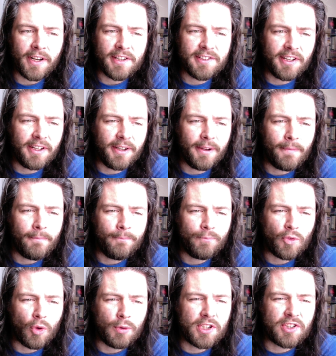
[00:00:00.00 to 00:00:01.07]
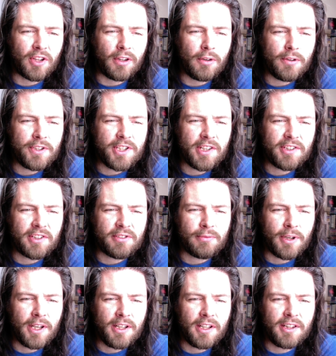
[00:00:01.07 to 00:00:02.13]
Isaiah, which the Lord Jesus
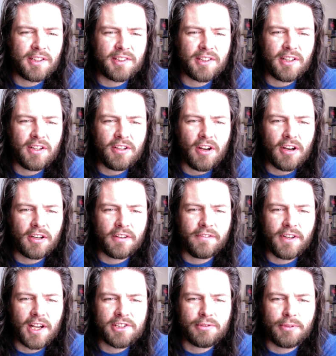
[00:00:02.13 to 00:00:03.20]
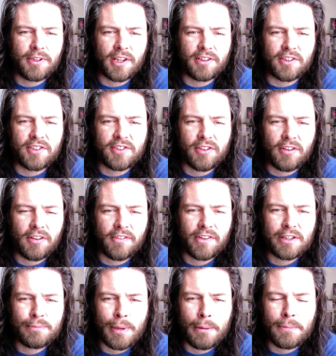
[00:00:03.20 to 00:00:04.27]
read in the synagogue of Nazareth at the start of
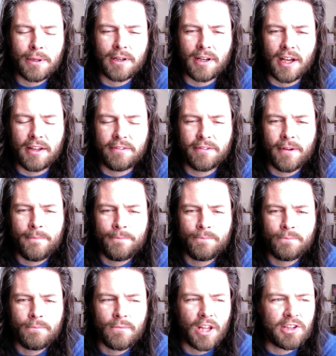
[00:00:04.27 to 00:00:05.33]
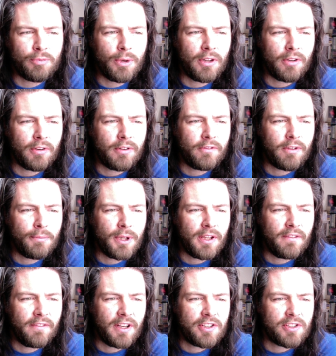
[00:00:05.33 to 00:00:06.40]
his public life, as we learn from the
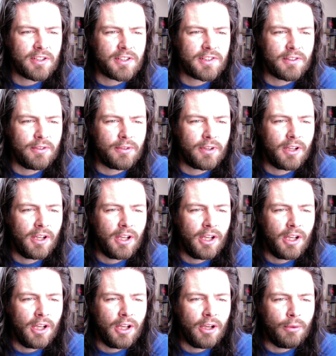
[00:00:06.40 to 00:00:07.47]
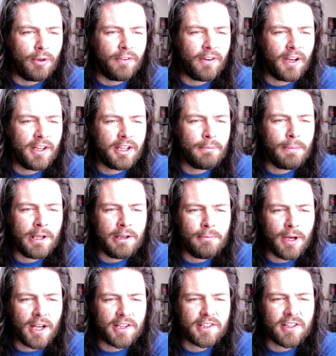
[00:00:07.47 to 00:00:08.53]
evangelist Luke, we find
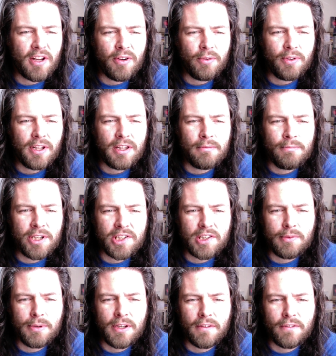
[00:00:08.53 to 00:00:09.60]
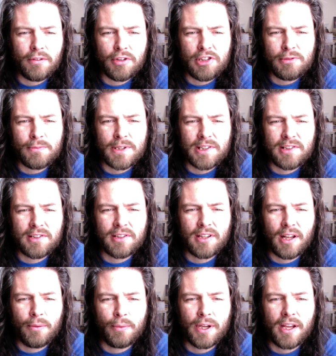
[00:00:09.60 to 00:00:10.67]
epitomized not only the mystery of Christmas
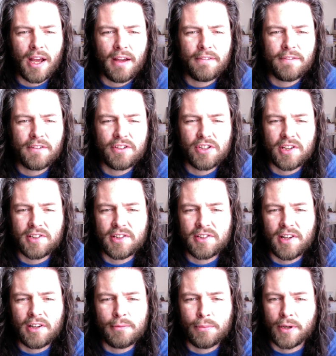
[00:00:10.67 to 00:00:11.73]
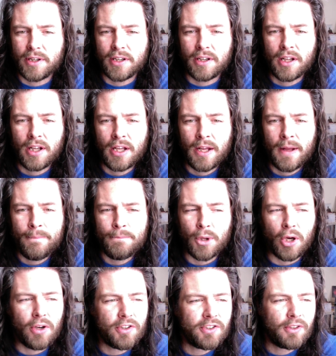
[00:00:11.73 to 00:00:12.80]
that we have just celebrated, but
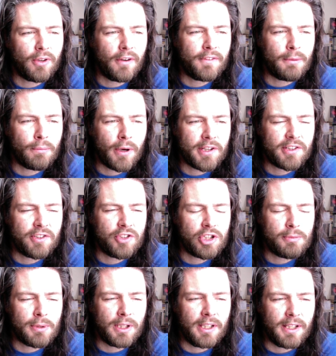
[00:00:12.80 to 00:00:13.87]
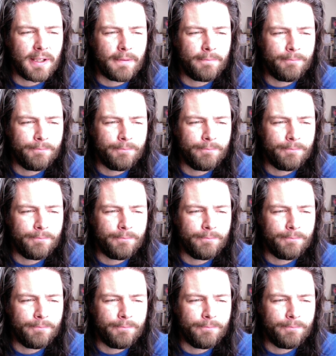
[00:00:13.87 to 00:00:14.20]
also of the present Jubilee.